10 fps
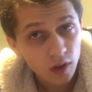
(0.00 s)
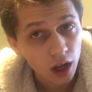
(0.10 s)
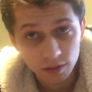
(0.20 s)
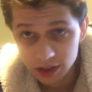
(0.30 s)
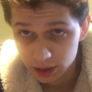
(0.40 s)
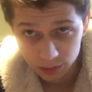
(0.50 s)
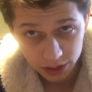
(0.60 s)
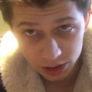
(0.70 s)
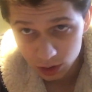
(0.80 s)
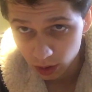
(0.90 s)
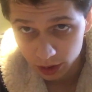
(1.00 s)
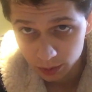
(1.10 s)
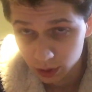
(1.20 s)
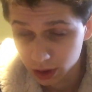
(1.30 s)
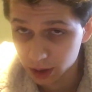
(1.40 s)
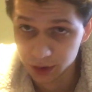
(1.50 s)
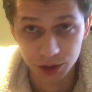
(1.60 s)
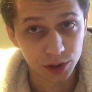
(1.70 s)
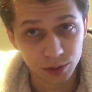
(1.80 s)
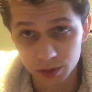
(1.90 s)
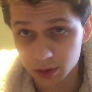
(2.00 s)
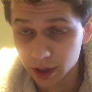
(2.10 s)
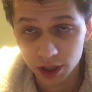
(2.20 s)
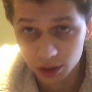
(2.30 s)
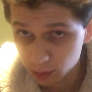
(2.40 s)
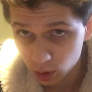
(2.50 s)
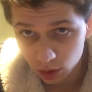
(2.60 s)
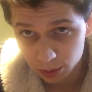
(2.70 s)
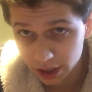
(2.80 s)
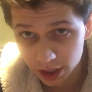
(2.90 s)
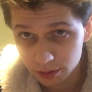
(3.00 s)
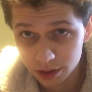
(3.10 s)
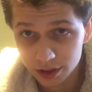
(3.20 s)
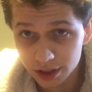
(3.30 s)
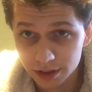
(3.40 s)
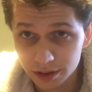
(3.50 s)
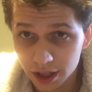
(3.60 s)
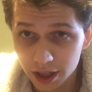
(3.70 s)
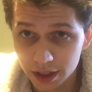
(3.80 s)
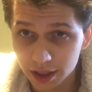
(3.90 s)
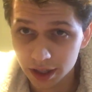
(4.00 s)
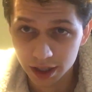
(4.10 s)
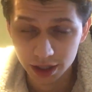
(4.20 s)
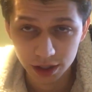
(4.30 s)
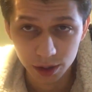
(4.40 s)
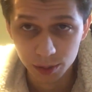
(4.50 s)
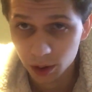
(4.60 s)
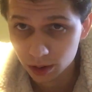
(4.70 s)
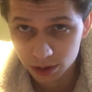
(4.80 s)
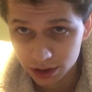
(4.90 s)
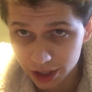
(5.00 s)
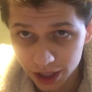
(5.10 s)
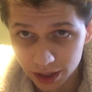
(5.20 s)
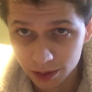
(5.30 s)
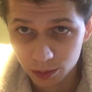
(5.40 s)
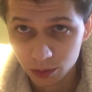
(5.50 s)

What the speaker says: of a similar sort, which can be tuned by your moral behaviors and your emotional state.